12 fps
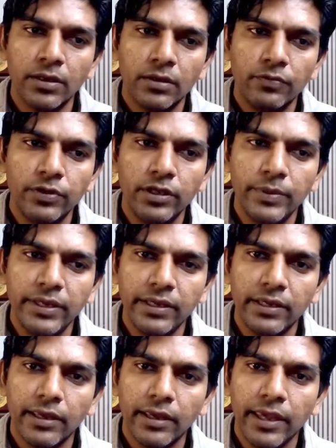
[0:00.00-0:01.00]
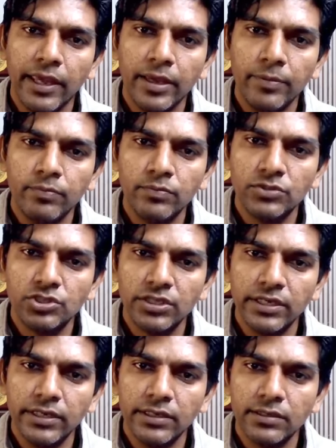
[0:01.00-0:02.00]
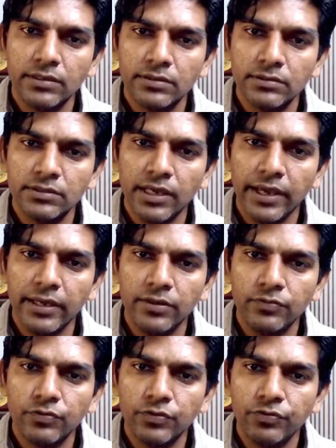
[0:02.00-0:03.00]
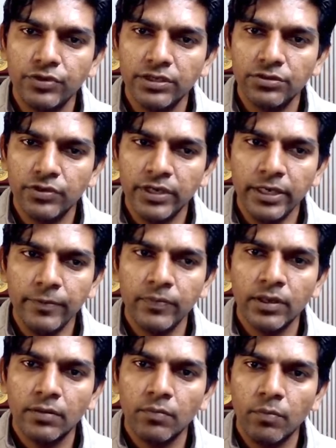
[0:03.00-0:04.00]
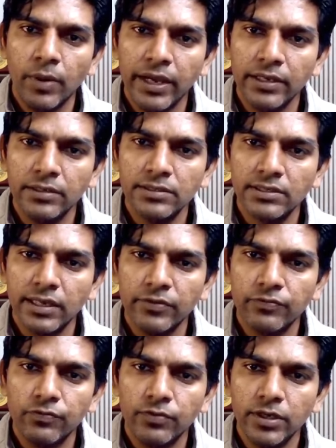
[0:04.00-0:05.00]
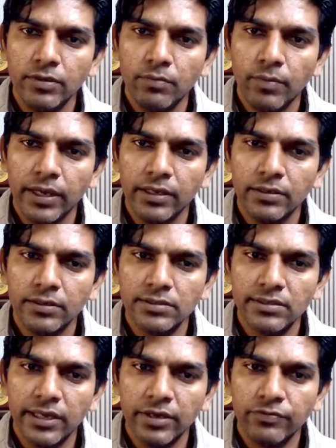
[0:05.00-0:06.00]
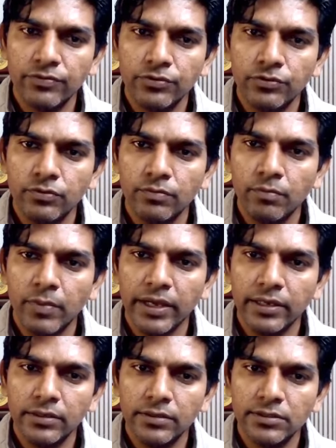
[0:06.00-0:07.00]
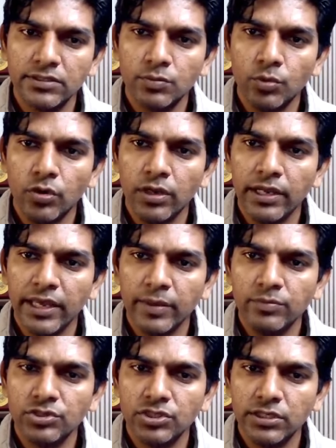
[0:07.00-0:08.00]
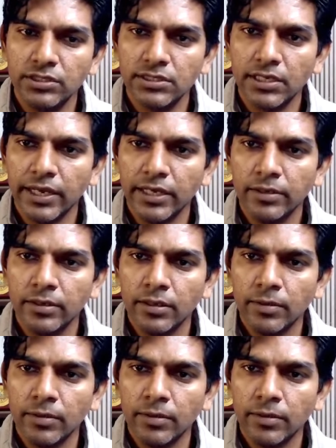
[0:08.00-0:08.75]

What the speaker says: will be Mg sine 53 minus F1 minus F2 minus small mg sine